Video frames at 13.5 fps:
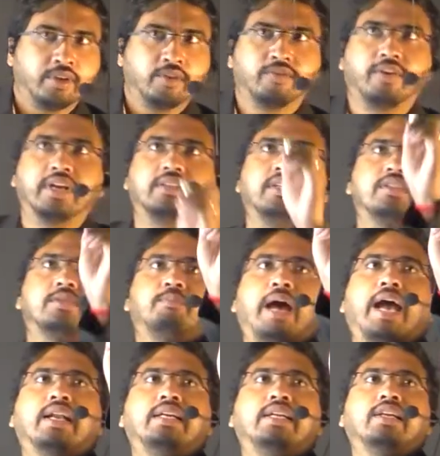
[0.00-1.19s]
for this
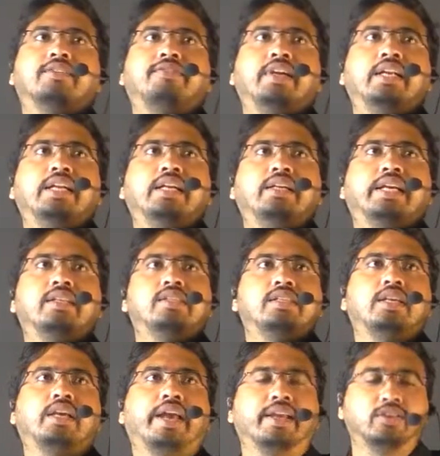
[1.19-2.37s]
magnetic field
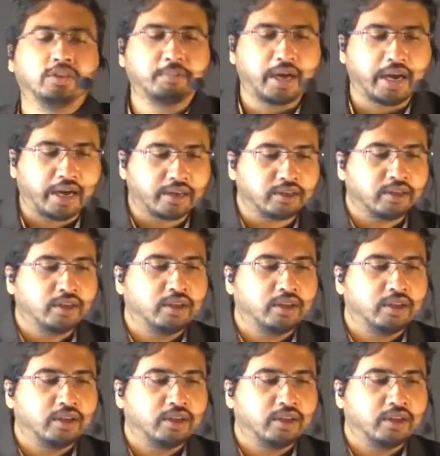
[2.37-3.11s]
intensity h bar,